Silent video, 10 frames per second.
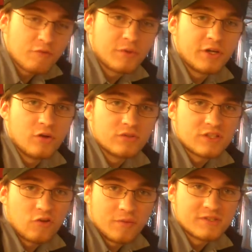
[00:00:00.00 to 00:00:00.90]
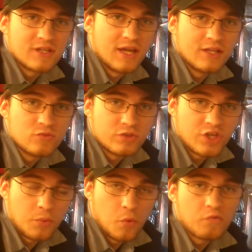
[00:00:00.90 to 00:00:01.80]
everybody knows that Crimson Heads,
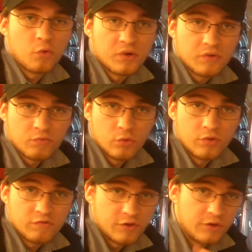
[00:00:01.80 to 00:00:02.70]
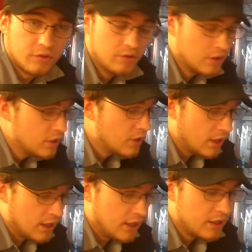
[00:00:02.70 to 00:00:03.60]
which I won't ruin, ruin for you,
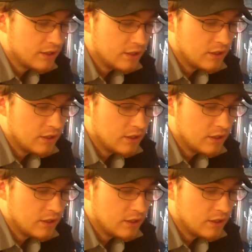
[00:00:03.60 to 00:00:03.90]
uh,